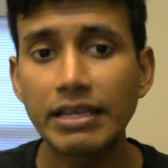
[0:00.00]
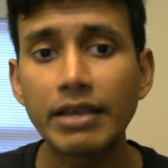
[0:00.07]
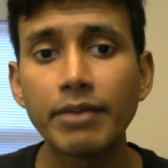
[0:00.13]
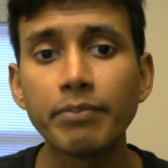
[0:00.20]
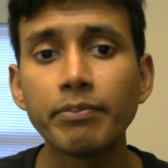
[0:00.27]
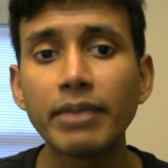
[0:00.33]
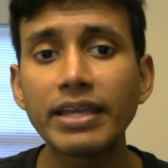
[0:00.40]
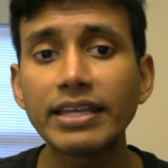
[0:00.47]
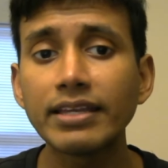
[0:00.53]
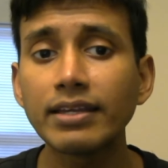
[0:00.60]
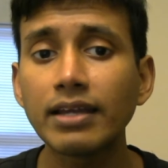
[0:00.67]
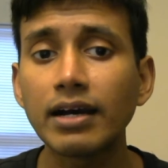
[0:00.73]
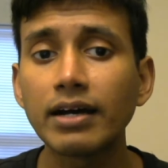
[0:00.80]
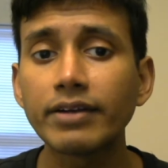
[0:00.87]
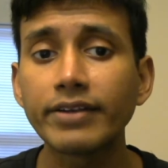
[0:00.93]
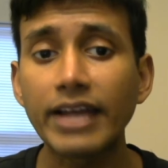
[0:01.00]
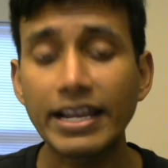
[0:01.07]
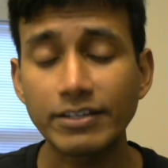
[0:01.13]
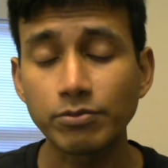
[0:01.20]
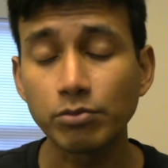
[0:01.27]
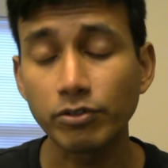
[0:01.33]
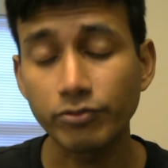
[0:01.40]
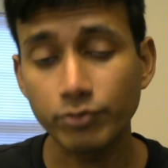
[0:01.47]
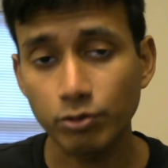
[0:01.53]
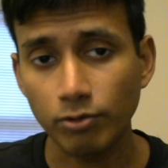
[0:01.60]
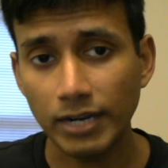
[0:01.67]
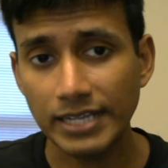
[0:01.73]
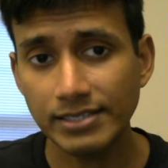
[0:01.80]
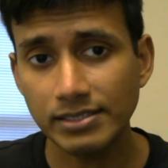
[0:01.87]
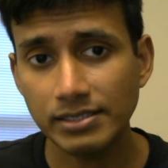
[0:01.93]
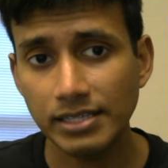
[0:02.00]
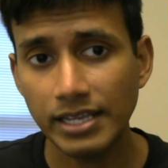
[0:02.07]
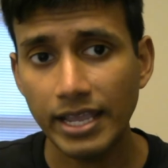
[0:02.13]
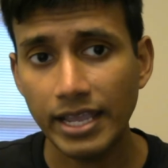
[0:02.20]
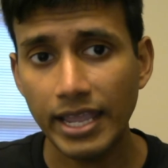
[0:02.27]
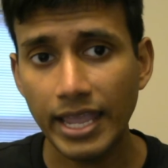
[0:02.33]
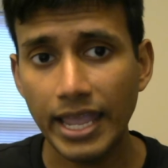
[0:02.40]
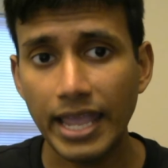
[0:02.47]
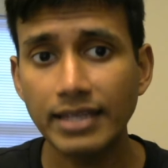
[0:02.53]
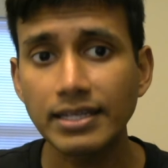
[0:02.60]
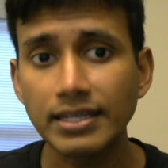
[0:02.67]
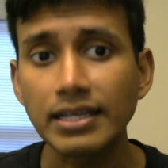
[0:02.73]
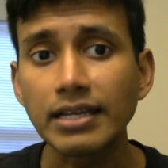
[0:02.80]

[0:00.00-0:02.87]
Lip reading: making a knight move twice, and